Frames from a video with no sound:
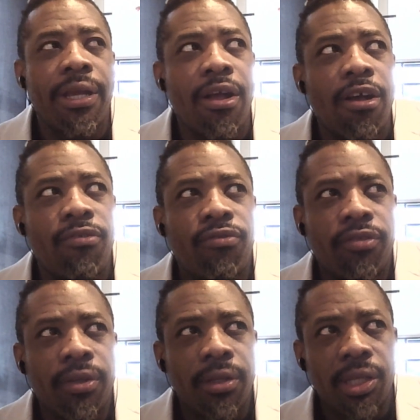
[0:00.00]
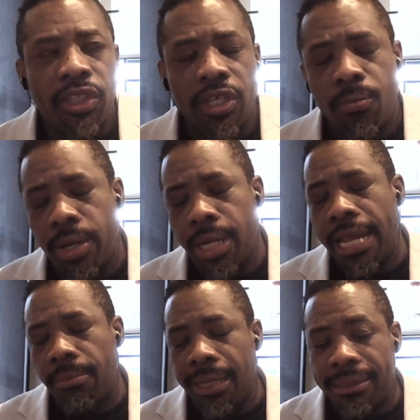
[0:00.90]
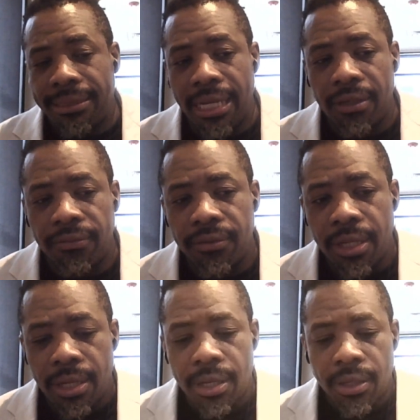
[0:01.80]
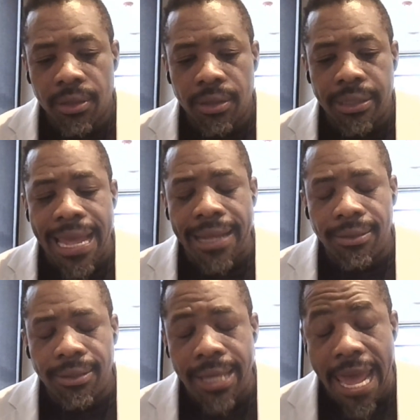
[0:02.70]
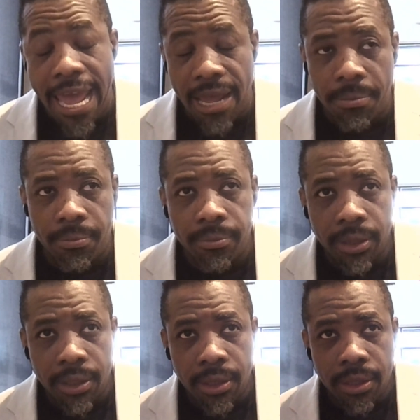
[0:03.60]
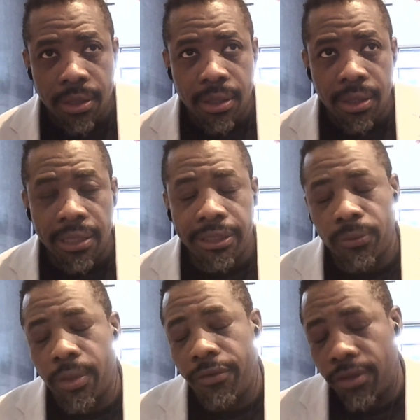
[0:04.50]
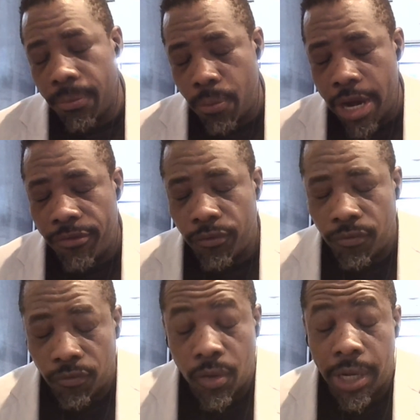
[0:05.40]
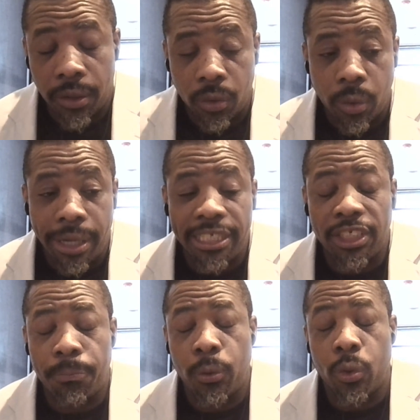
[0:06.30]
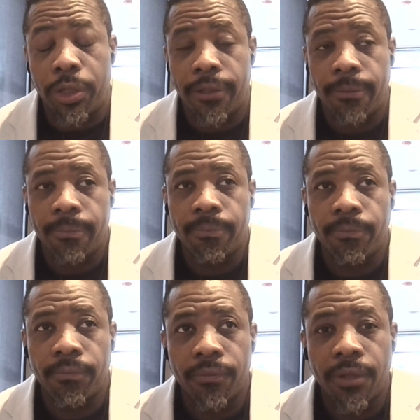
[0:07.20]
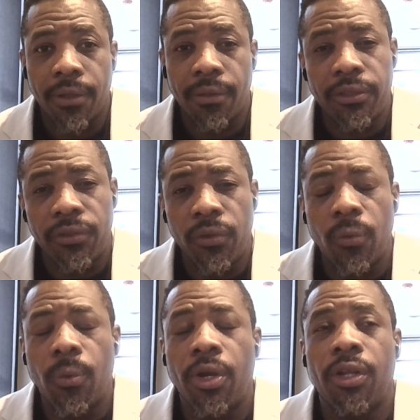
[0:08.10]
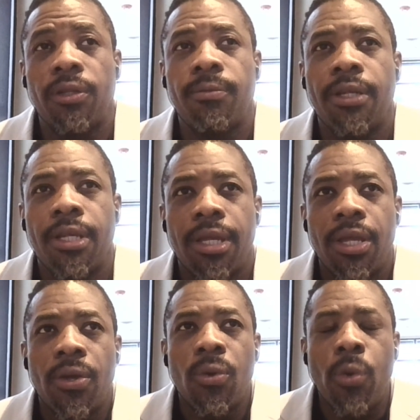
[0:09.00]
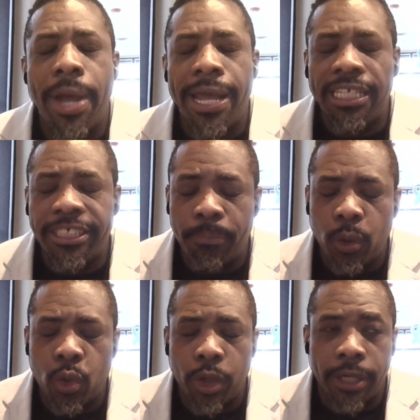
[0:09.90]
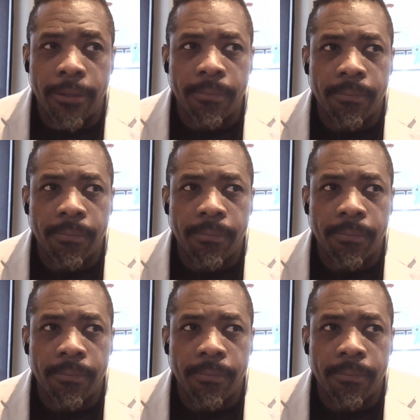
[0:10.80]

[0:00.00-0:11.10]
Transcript: of someone like myself that came as one of the brave one who explored this new world, who explored